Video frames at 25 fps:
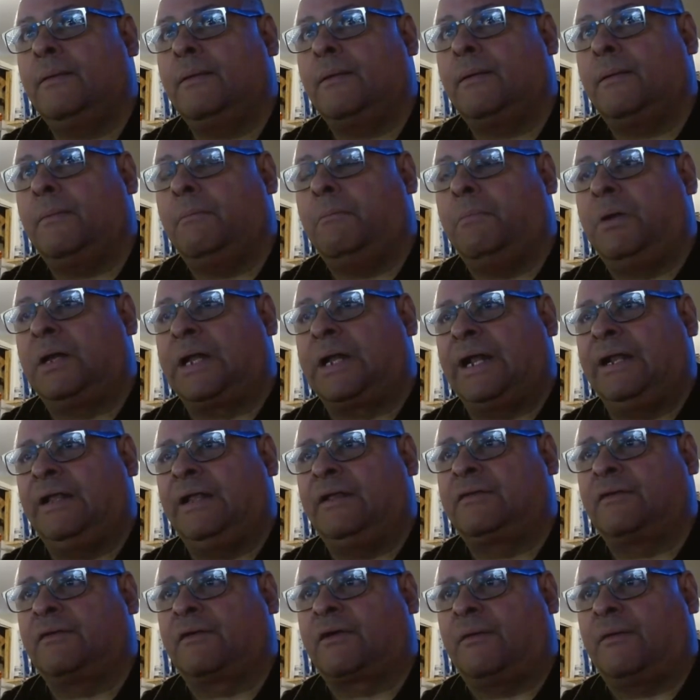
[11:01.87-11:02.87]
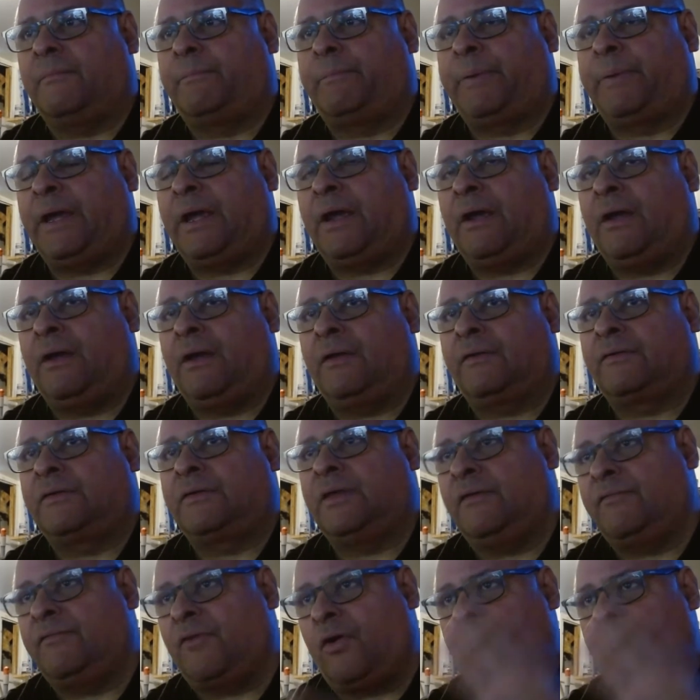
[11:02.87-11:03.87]
But I need to compare,
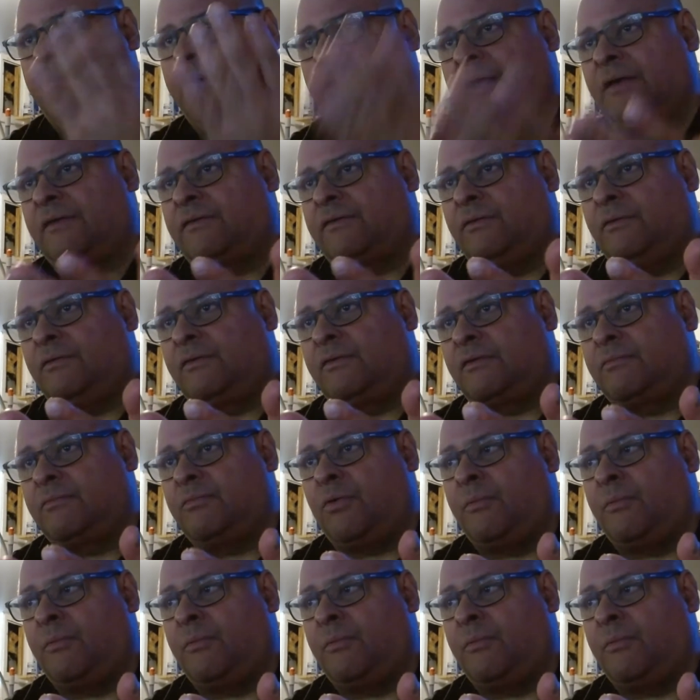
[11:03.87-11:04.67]
see if OBS uses more